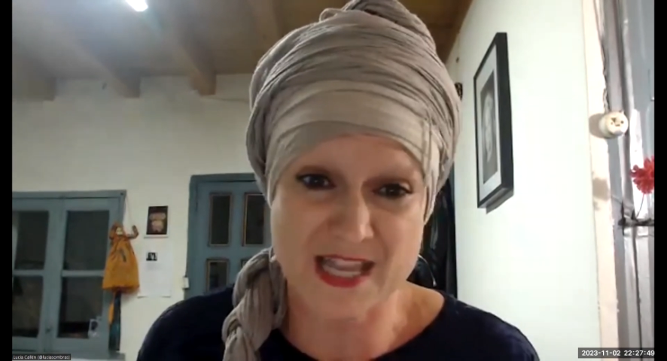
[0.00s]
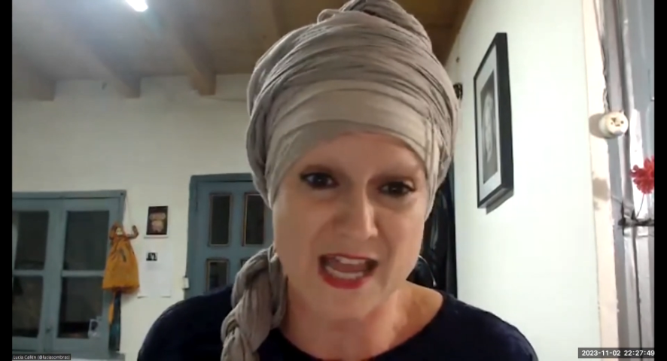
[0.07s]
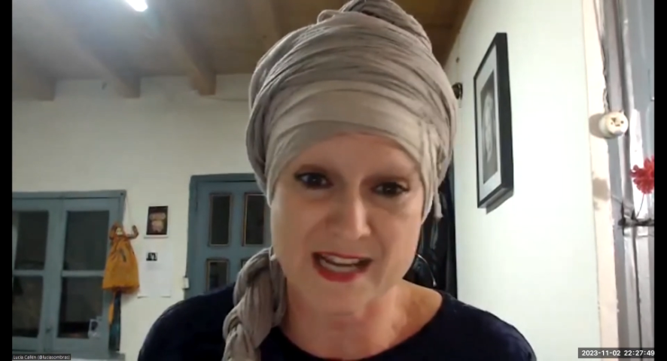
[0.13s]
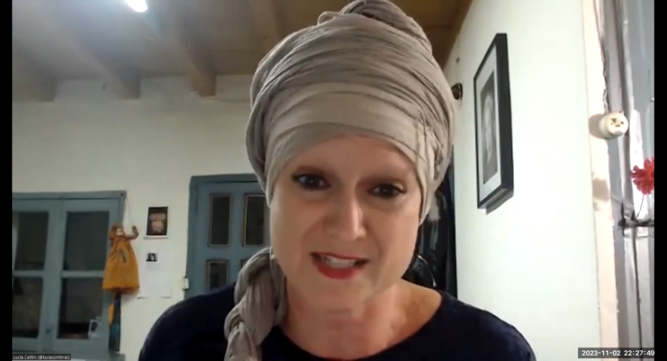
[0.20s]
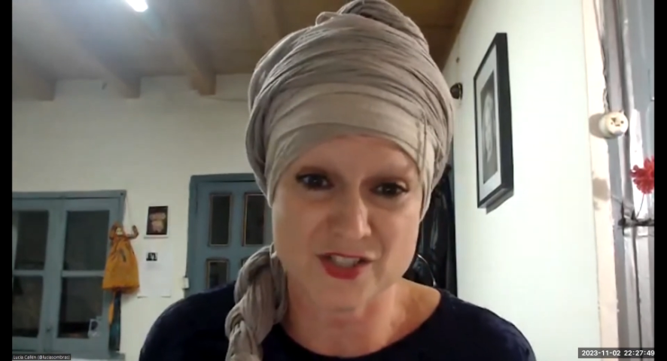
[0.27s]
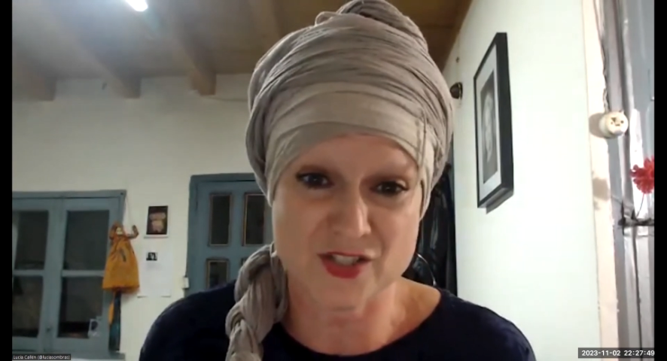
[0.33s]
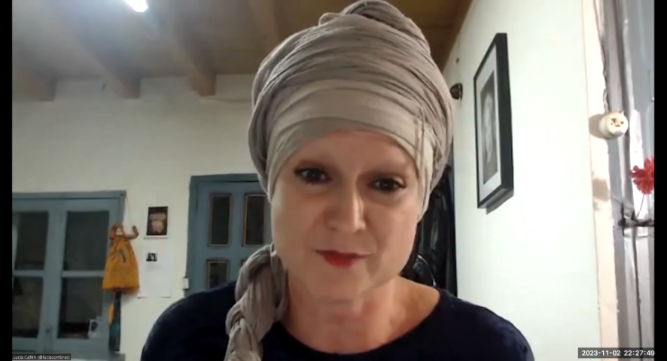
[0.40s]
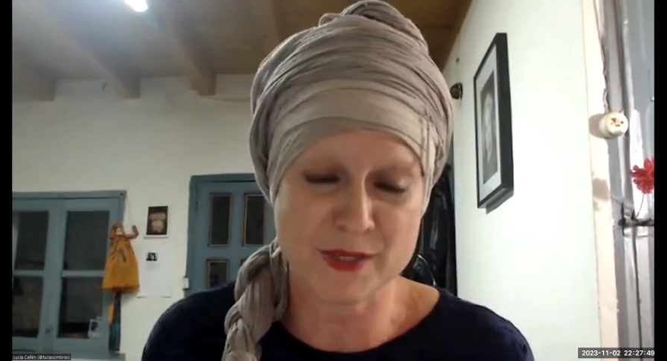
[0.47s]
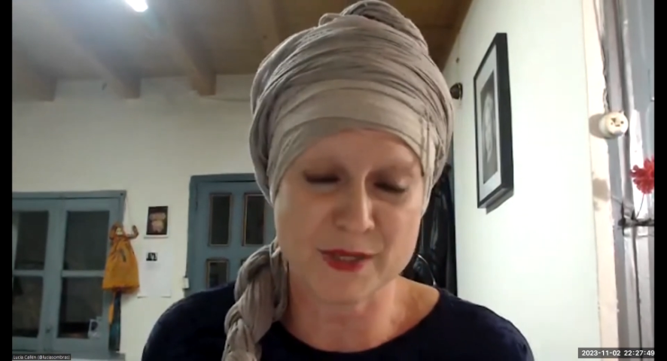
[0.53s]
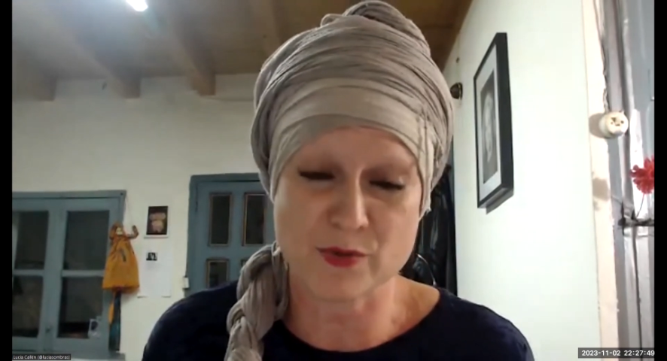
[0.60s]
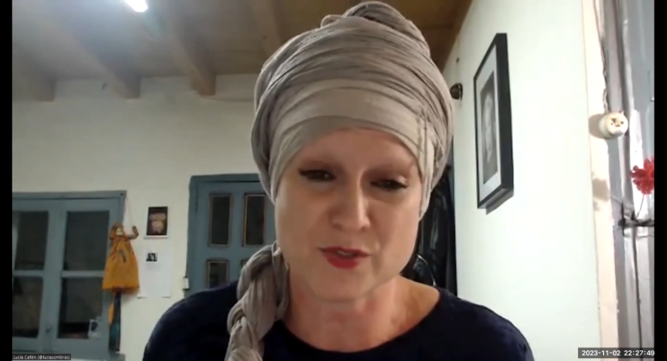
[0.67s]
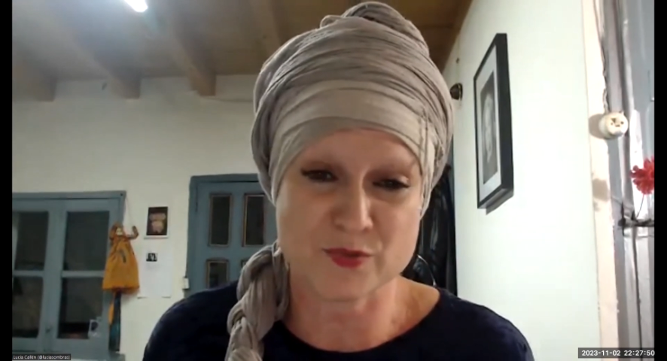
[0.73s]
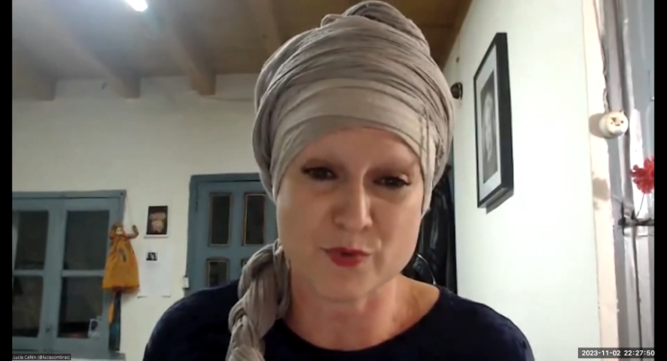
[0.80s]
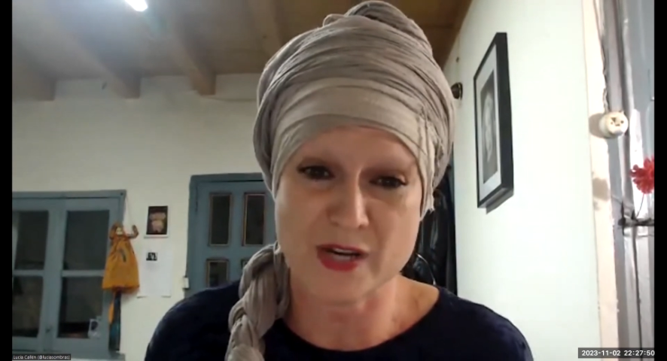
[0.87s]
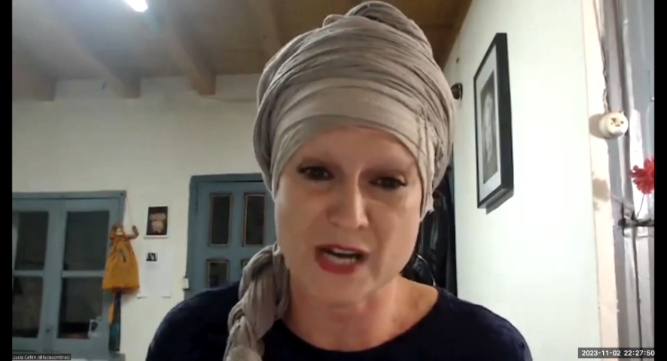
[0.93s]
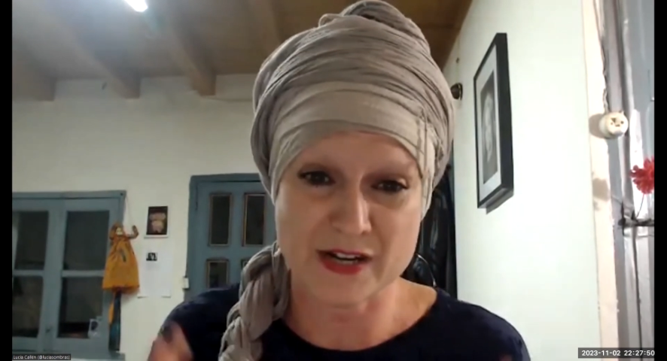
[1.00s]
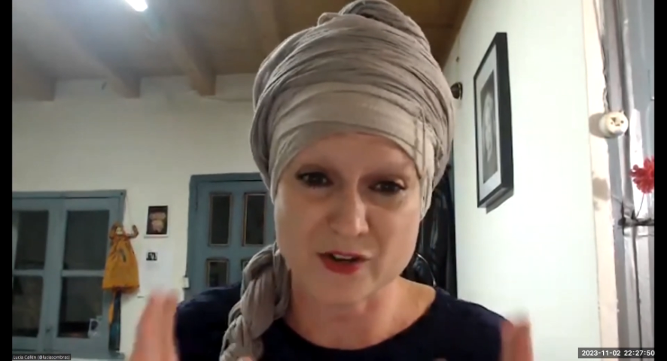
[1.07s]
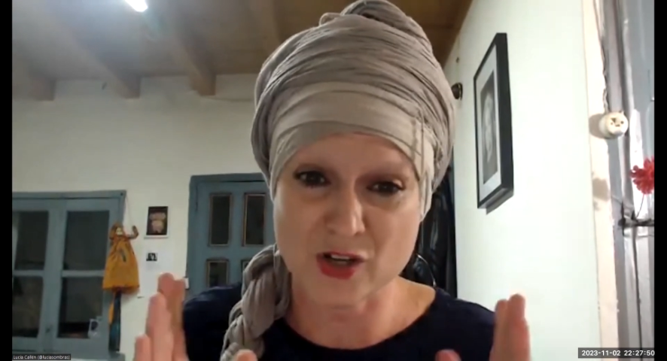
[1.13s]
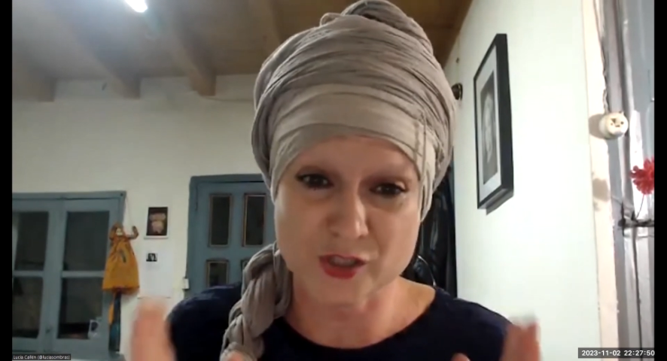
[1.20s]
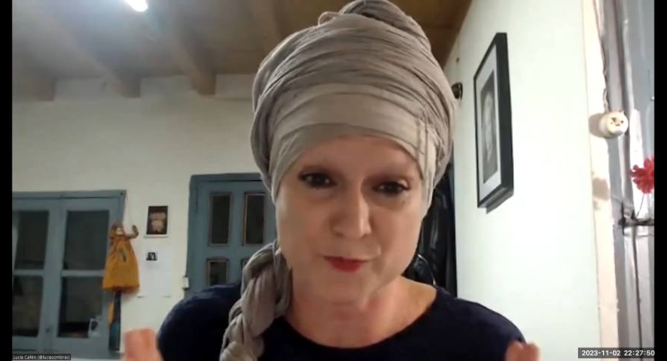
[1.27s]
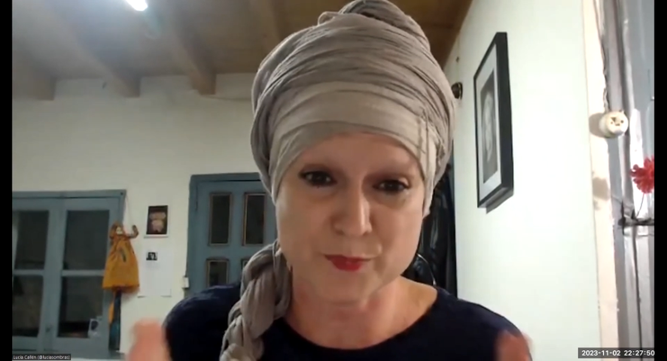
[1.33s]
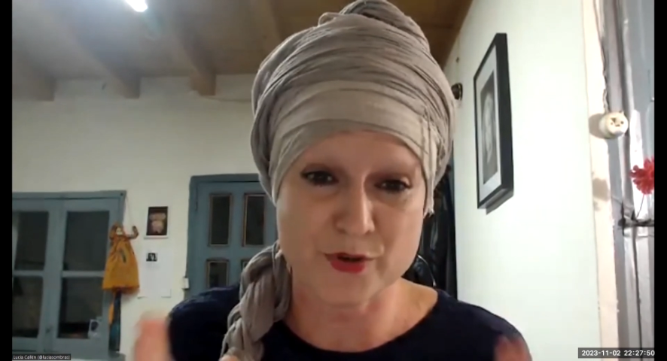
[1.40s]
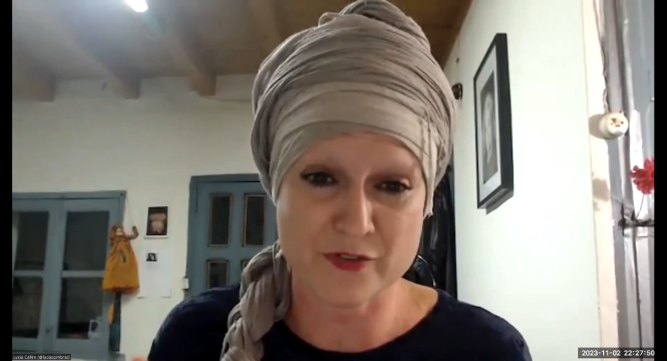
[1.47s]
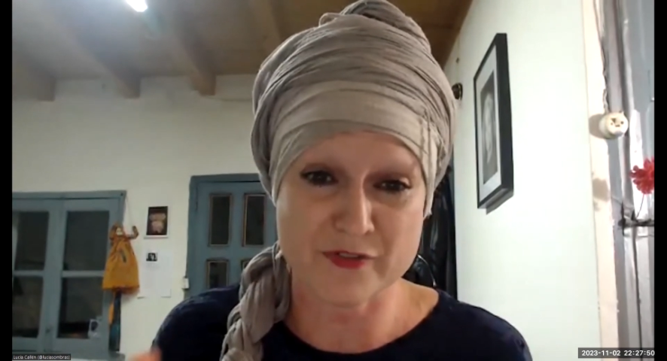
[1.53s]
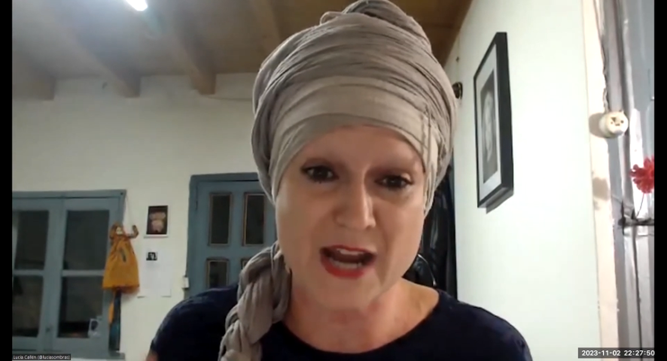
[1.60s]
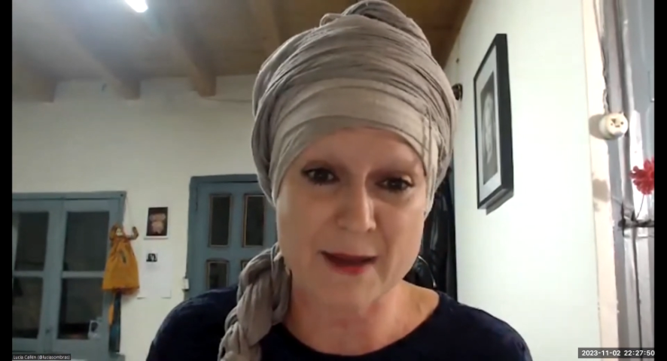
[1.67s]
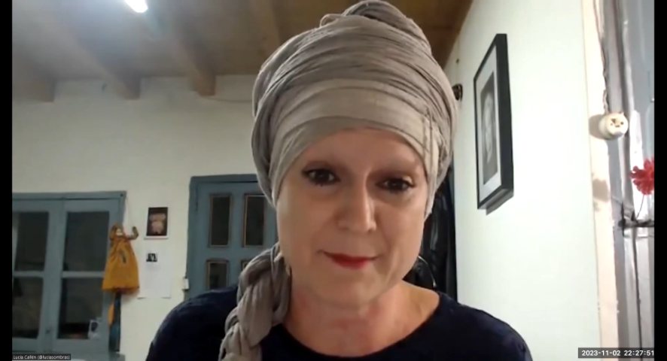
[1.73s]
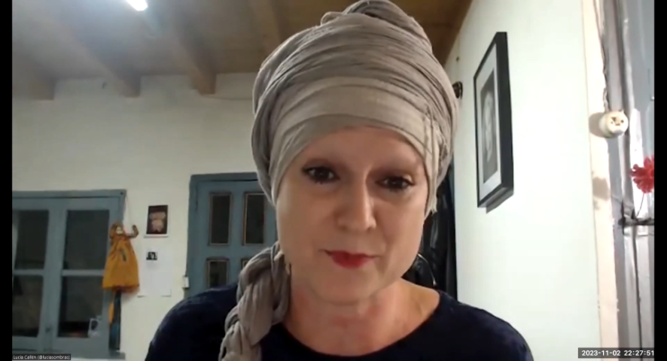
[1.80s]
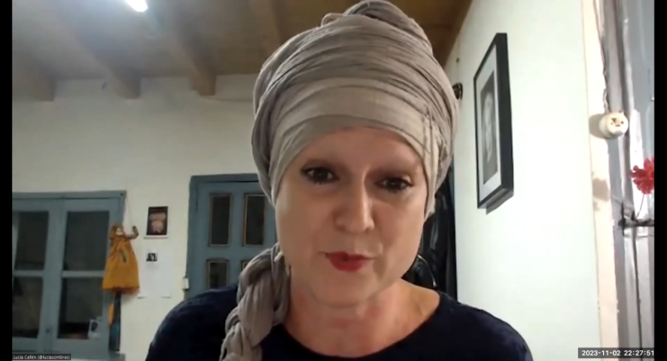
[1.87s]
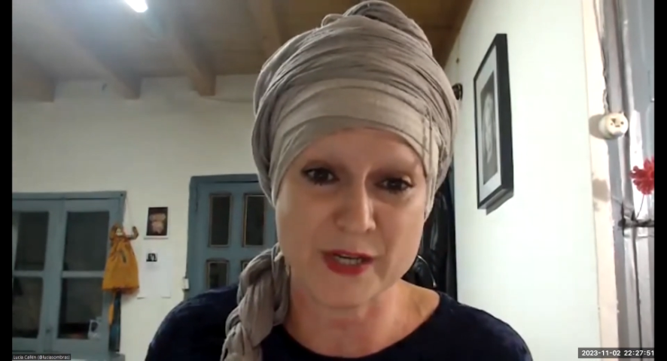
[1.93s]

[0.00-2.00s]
action because we are not programmed.